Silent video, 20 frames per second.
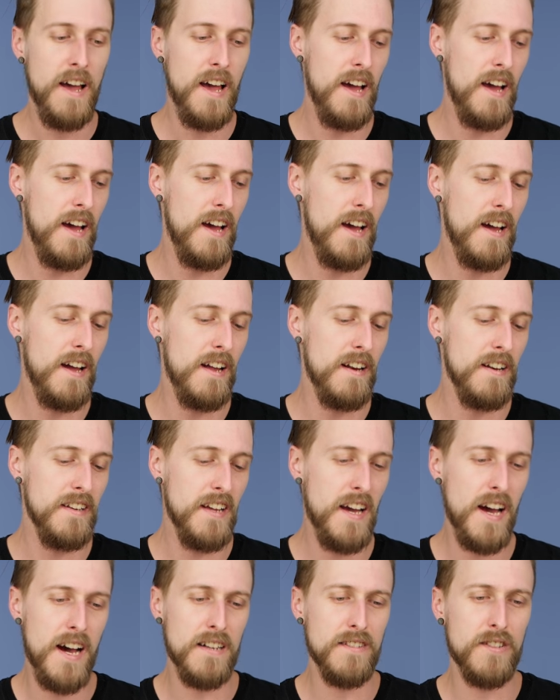And
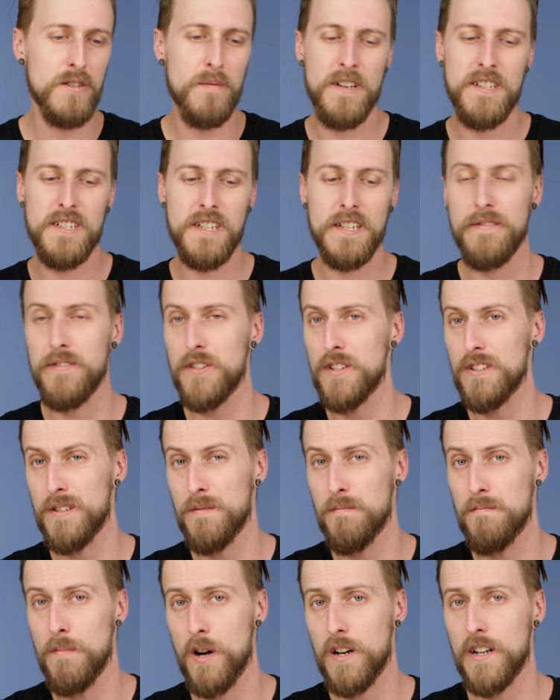yeah, so basically if you're in
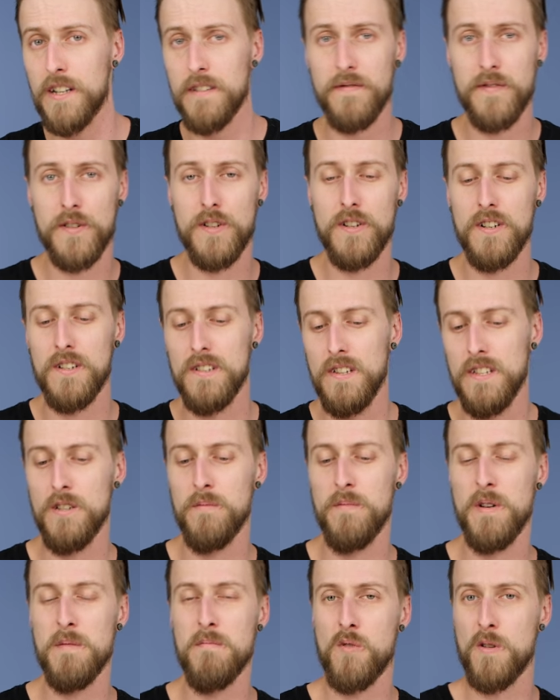the market for a
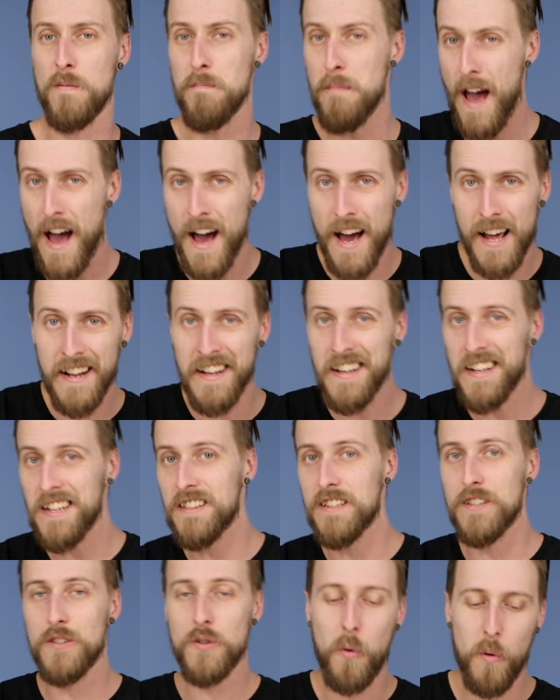little bit more padding
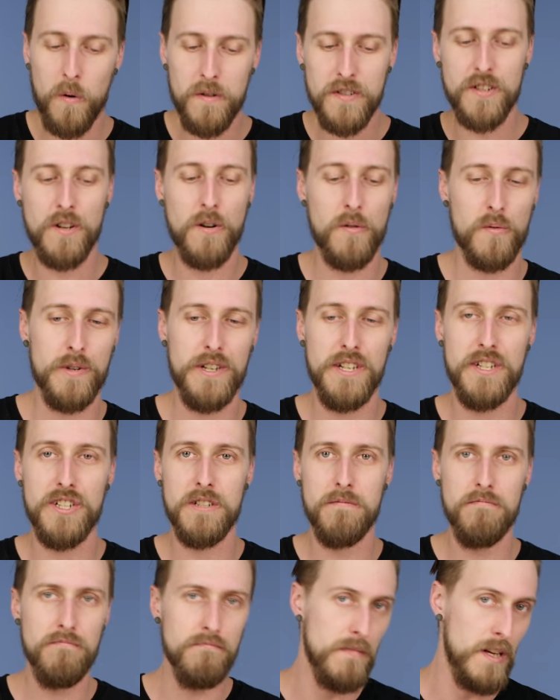in the torso
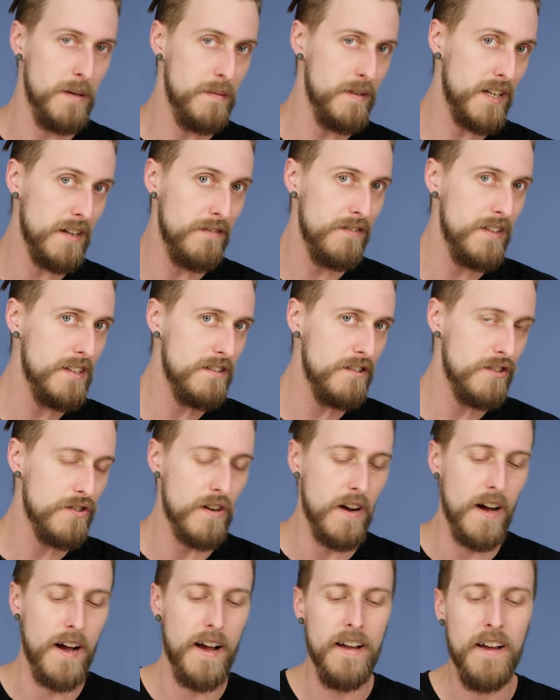region, maybe give this a
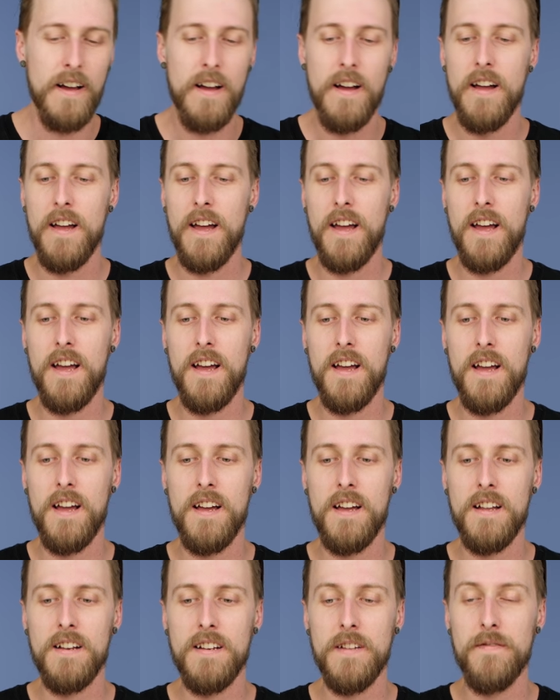try.
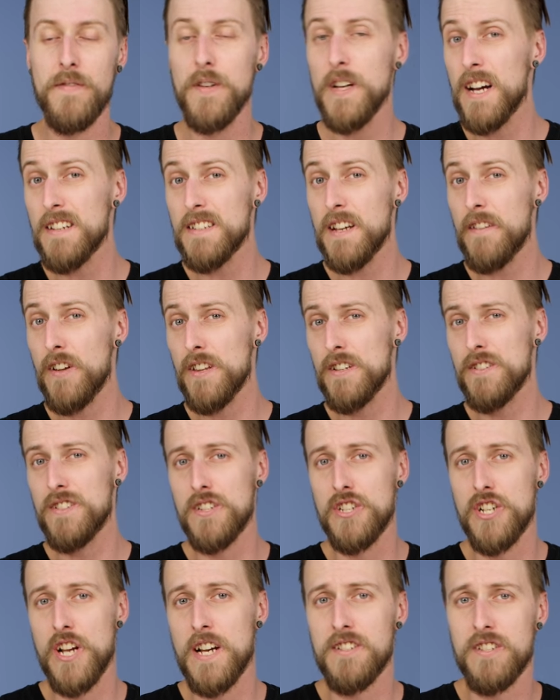And if you guys have other
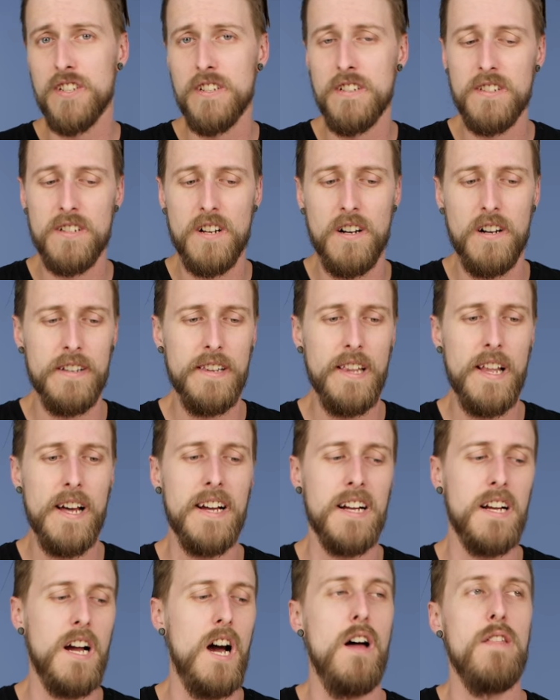suggestions on
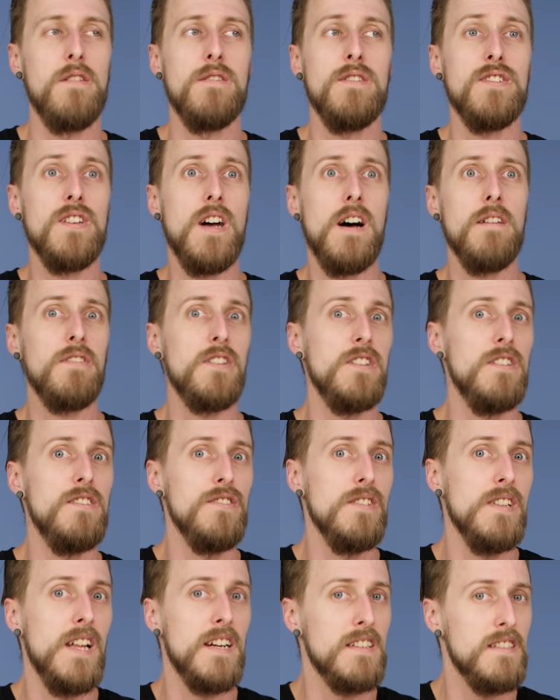like other soft
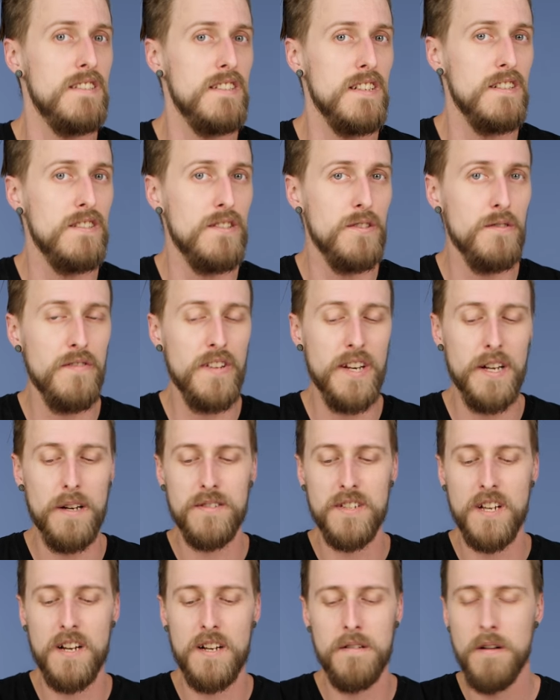goods you'd like to see us do
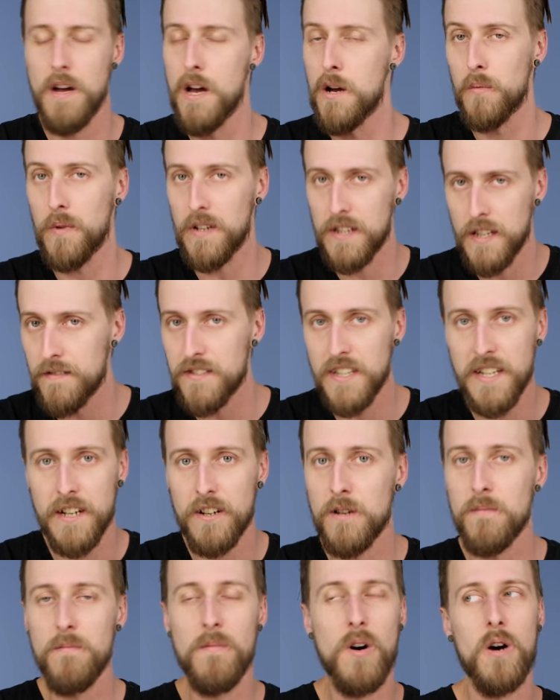videos on, we'd love to
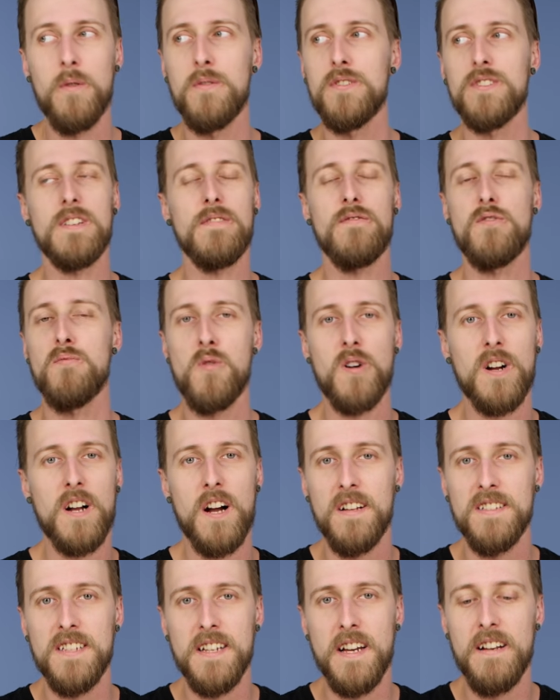hear them. Always looking for more
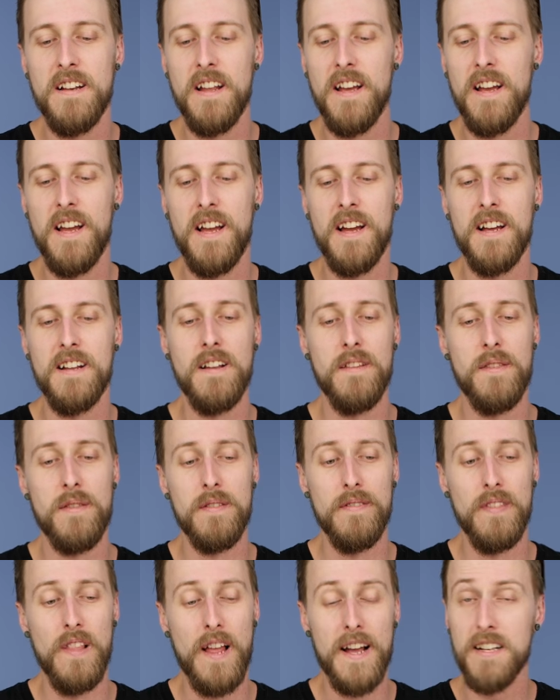content and
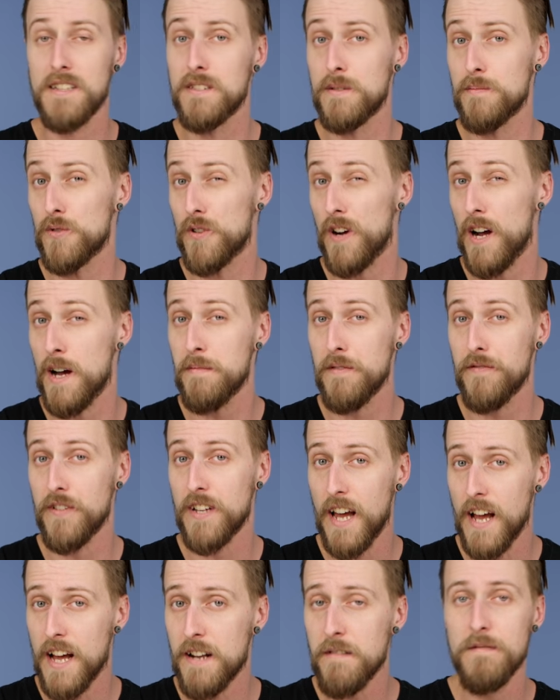like and subscribe if
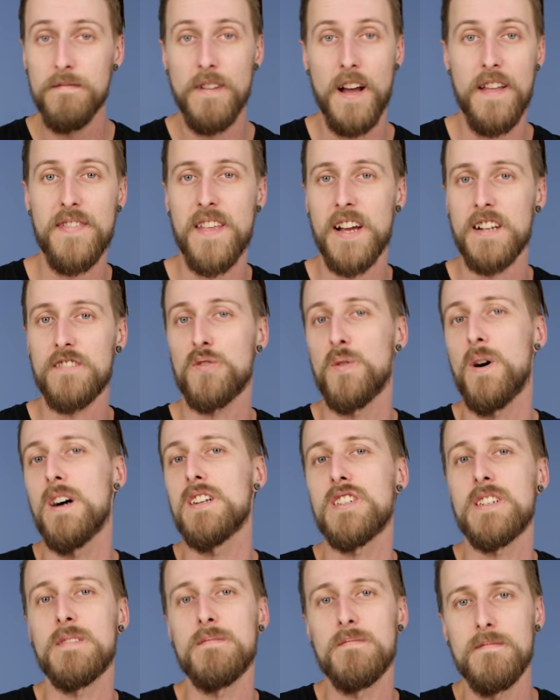you can. And thanks for
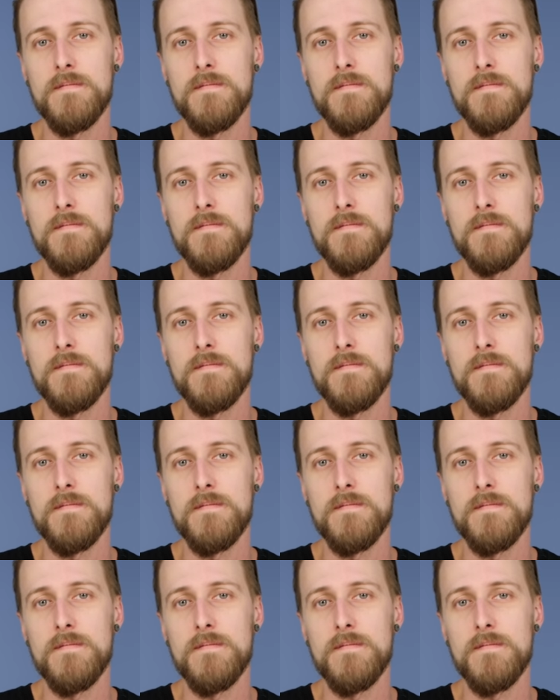watching.